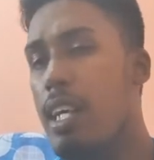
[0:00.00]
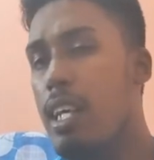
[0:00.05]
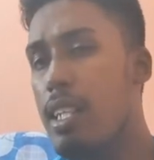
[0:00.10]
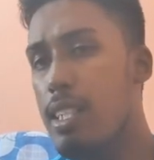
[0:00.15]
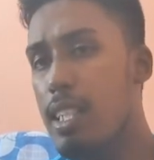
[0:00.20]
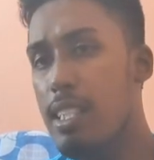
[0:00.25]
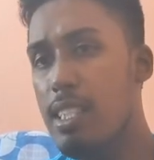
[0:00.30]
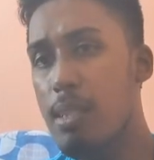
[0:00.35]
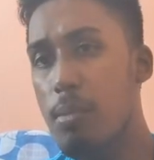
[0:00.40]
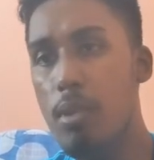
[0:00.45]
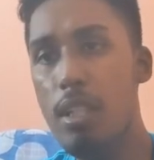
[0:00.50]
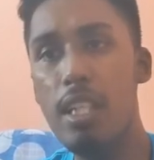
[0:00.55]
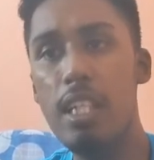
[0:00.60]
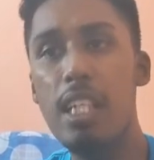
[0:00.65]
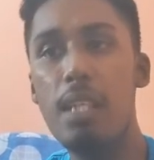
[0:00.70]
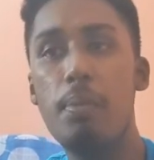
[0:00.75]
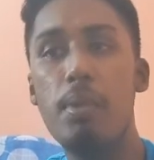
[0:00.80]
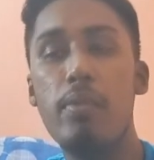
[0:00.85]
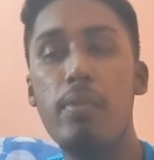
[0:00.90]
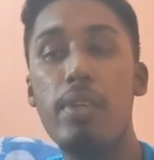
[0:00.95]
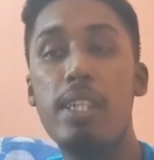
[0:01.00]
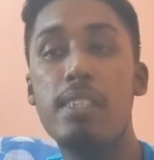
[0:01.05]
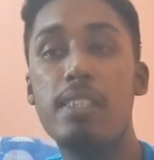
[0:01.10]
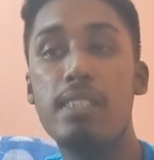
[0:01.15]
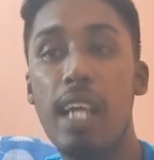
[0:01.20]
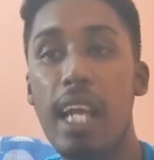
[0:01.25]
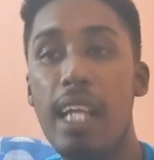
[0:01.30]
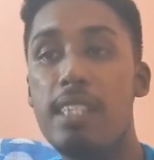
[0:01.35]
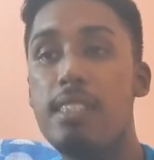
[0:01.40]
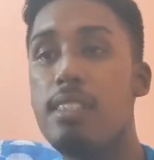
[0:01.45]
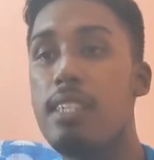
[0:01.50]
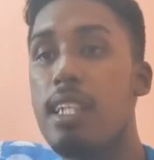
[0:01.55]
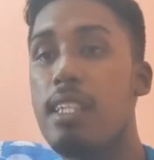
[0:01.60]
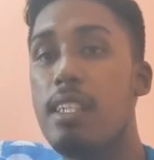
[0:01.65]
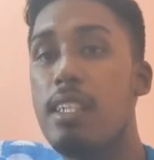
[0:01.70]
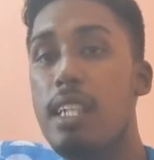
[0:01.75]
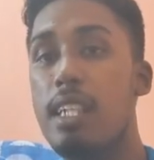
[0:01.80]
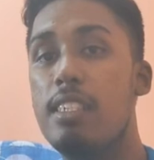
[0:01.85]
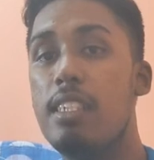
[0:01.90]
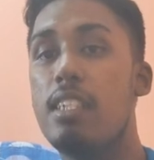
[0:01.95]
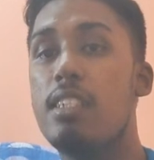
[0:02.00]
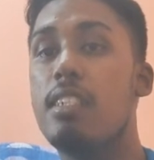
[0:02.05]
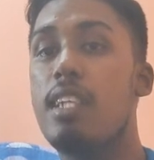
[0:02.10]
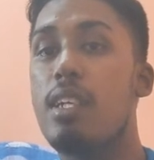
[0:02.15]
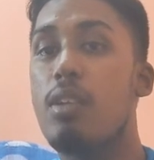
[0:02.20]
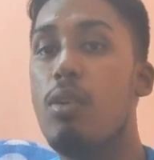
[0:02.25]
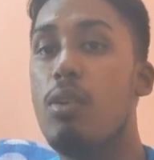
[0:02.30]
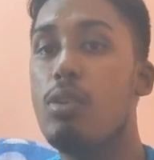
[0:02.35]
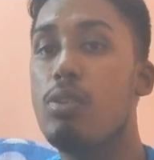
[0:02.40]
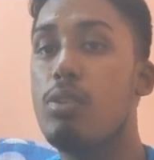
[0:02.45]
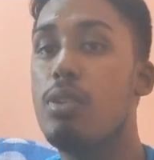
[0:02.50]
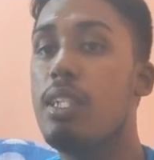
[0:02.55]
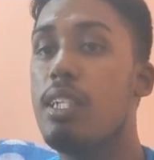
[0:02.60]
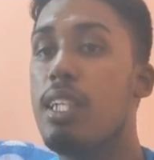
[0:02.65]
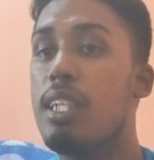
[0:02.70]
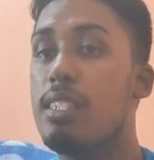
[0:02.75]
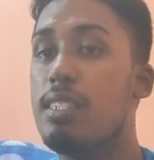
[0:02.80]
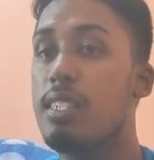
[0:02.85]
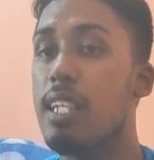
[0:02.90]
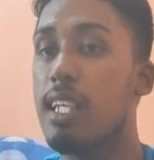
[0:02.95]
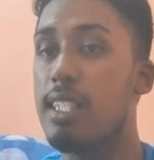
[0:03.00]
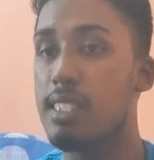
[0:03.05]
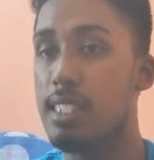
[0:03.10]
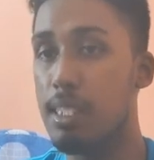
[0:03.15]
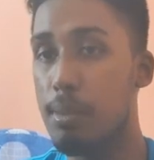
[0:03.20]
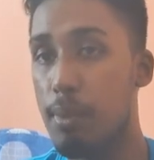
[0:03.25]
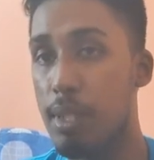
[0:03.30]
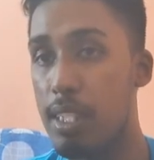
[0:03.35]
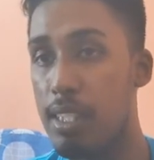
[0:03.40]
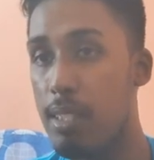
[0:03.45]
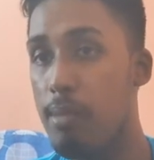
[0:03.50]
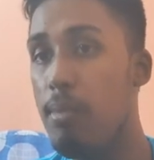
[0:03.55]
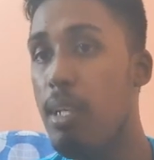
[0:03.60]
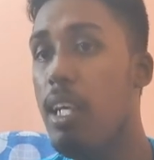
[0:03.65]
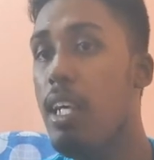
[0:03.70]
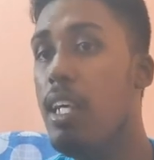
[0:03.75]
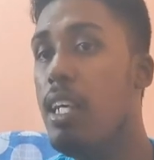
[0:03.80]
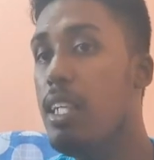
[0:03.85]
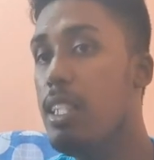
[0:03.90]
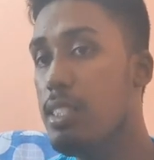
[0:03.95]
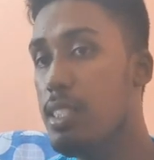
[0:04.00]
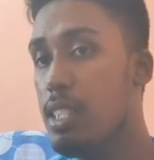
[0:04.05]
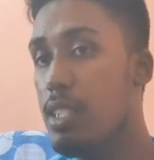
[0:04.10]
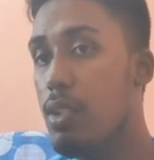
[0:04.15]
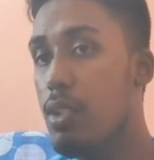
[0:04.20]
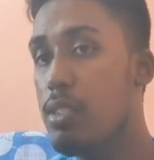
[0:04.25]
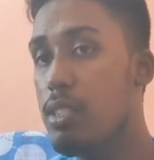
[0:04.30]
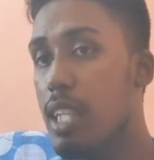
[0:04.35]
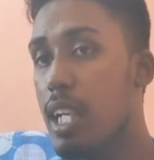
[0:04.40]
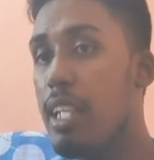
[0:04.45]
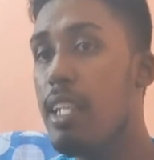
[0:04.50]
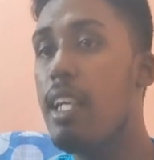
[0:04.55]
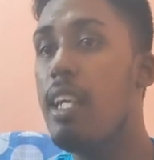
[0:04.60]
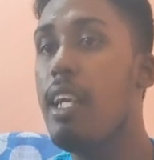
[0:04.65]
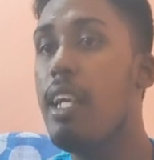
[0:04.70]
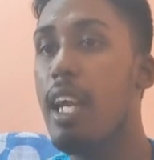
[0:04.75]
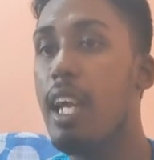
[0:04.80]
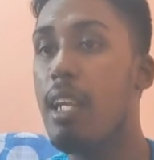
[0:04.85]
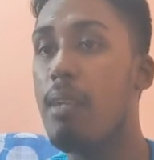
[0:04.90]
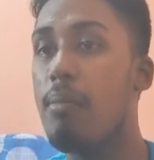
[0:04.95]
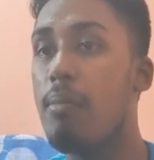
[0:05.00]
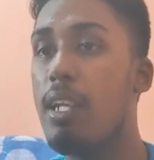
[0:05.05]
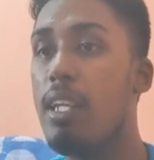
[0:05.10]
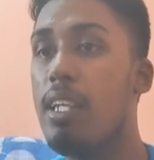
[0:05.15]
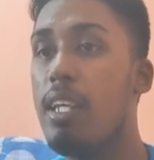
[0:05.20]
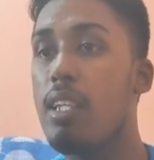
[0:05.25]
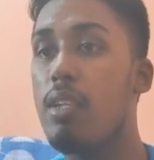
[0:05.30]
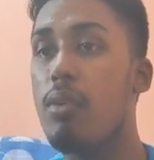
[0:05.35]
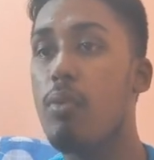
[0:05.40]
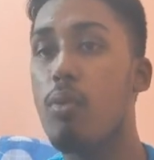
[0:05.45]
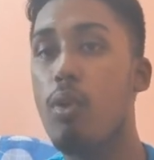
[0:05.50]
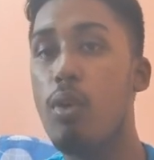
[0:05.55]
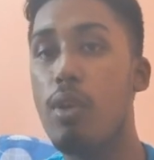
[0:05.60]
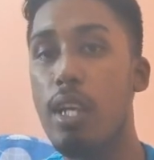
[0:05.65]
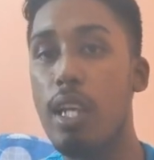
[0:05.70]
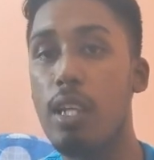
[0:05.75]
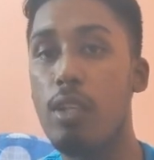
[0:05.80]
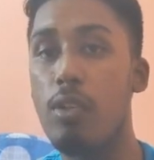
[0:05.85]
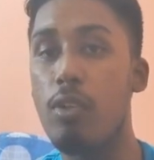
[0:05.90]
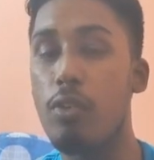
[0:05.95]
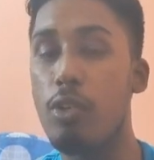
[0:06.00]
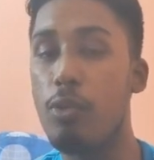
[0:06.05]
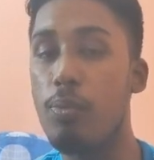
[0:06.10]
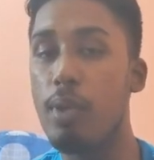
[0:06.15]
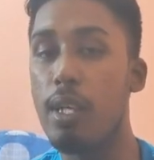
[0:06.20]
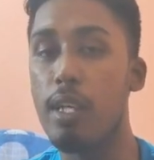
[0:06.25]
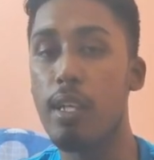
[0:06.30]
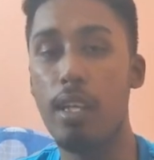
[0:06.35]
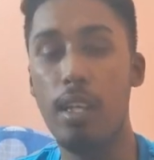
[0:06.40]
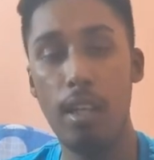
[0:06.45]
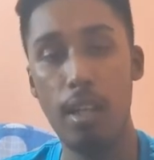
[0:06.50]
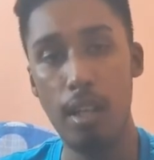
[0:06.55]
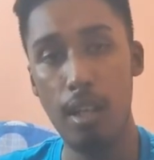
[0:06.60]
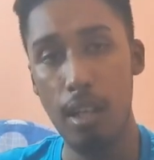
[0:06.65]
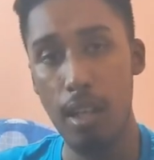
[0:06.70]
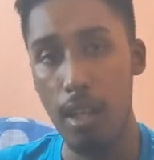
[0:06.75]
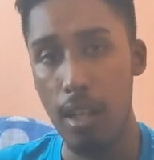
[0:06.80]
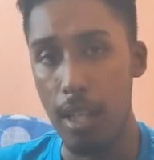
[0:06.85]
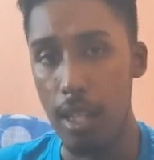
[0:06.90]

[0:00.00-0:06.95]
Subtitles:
This similarity between science and religion can also decrease the extremism genocide, and many other wrong acts of human. In